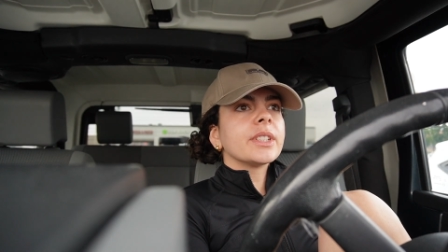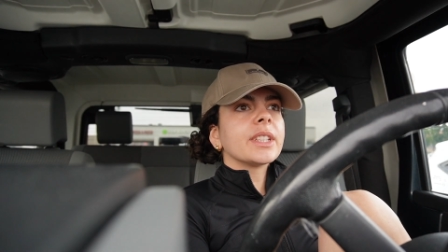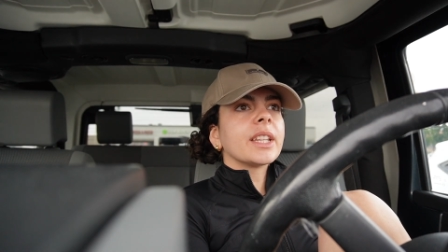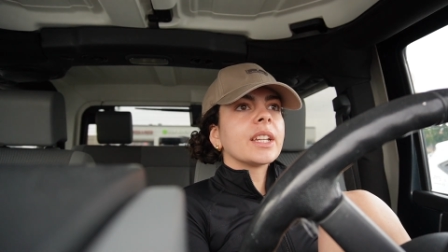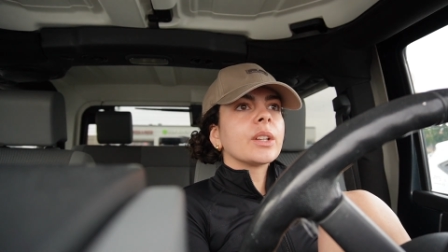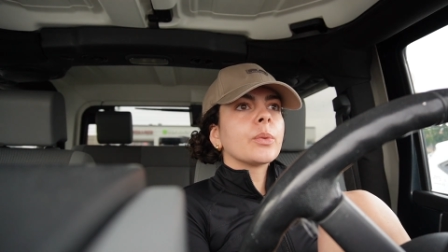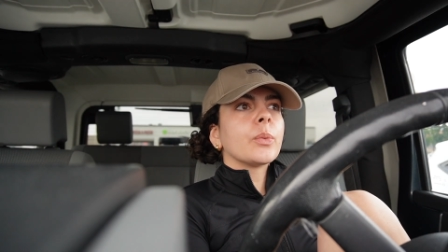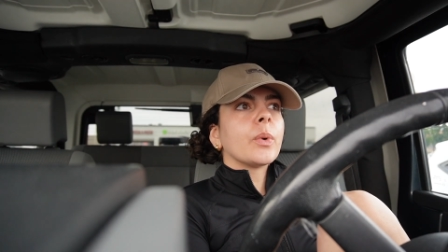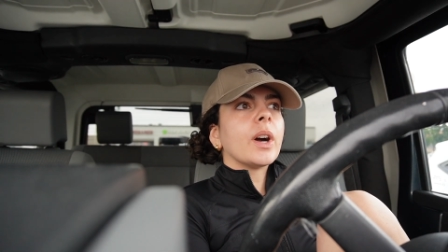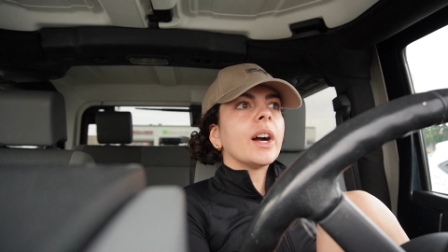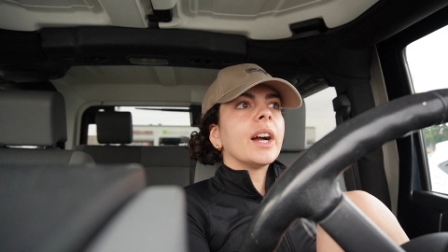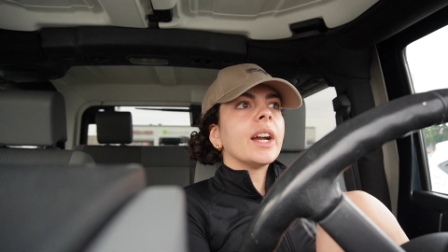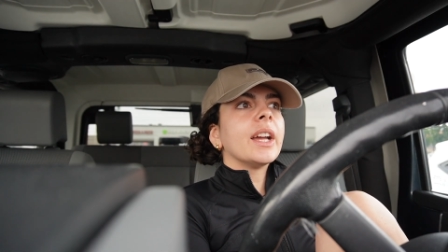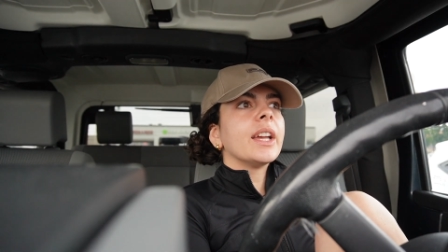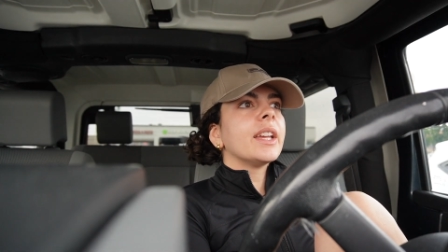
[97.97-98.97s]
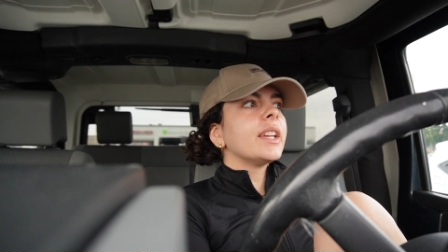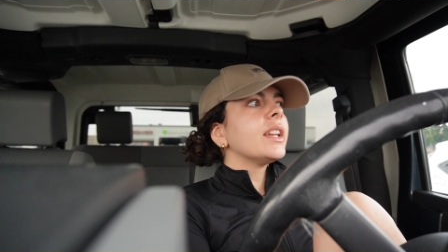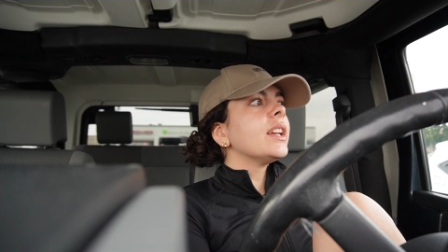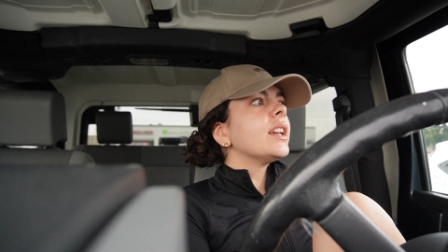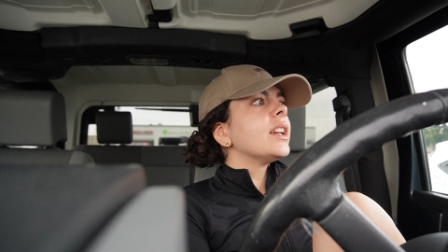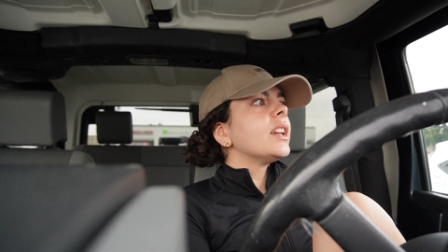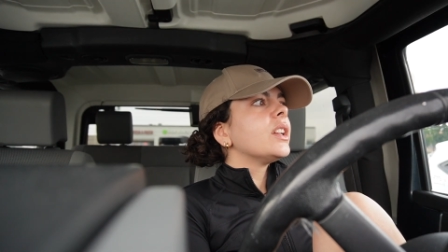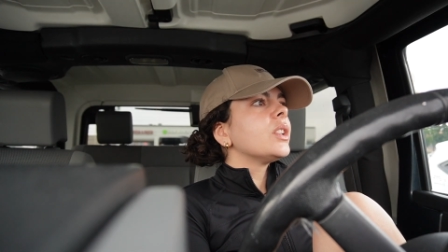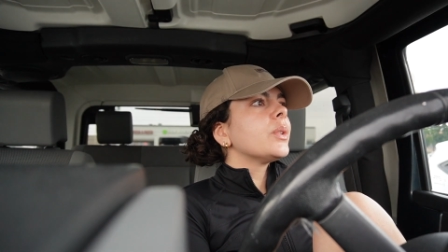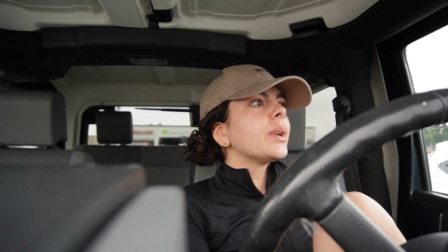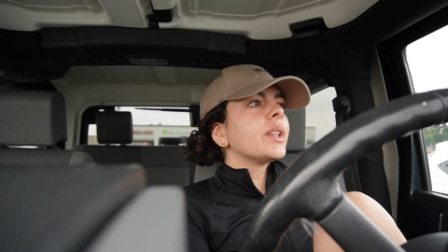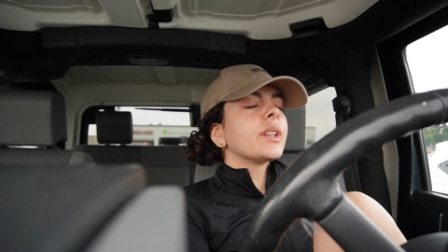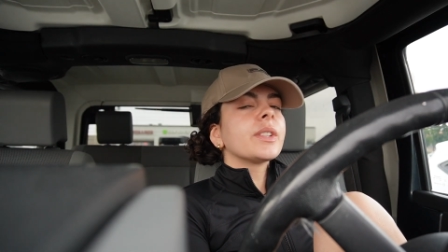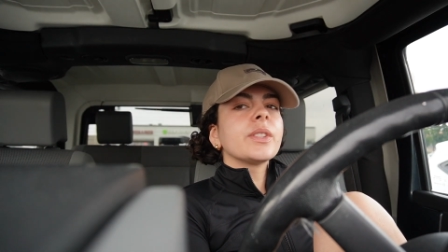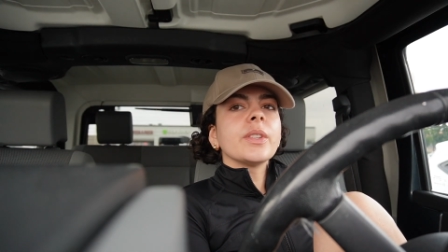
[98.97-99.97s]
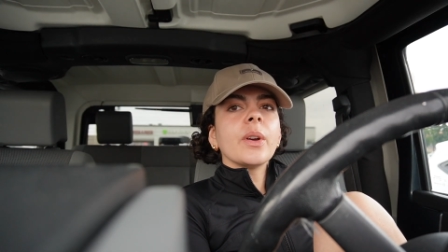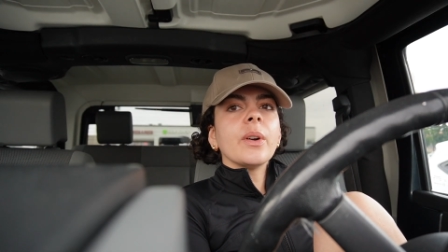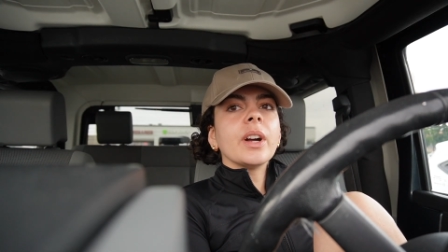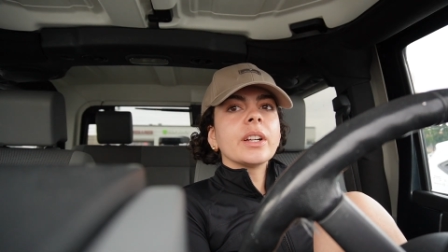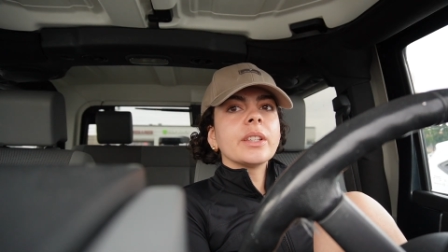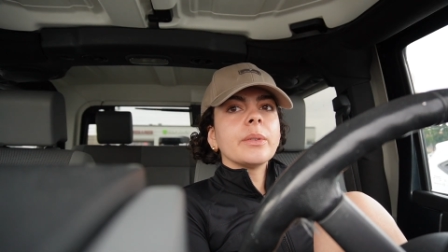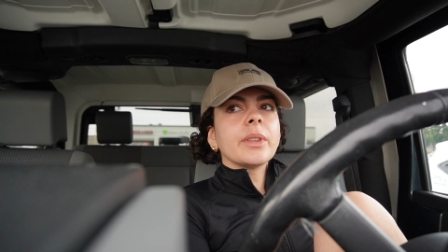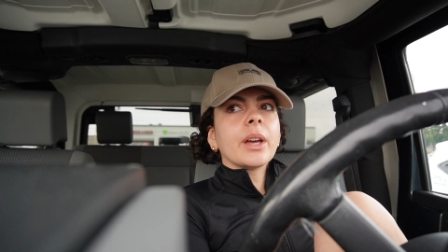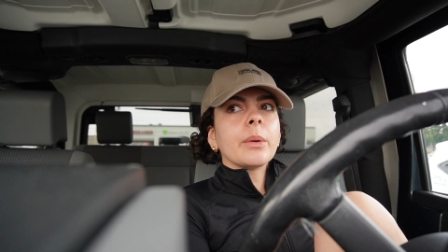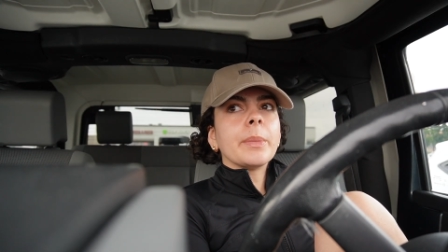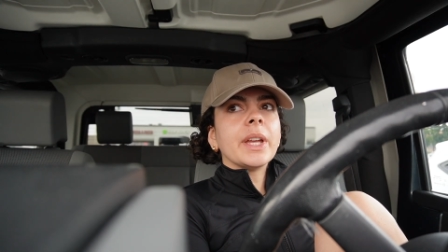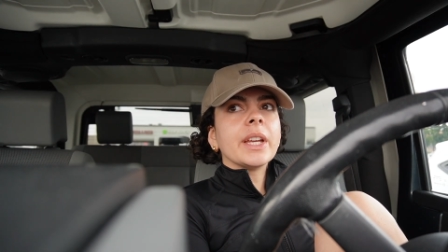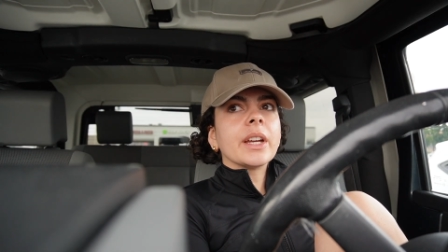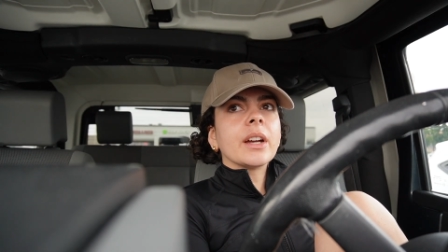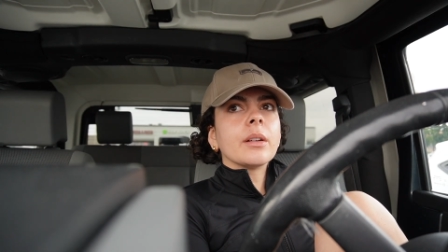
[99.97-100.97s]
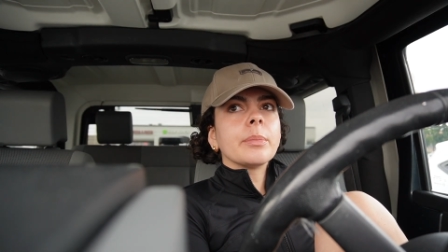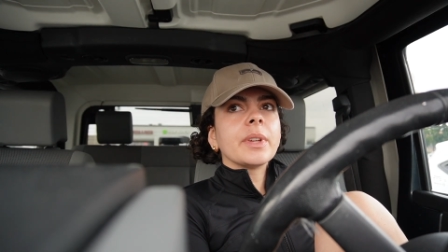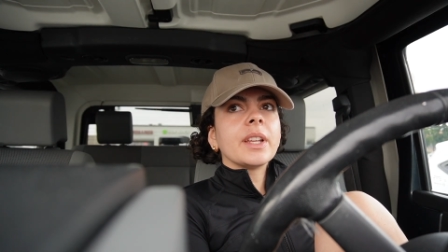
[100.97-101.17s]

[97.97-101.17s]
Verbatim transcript: Like, why I look so ugly without makeup?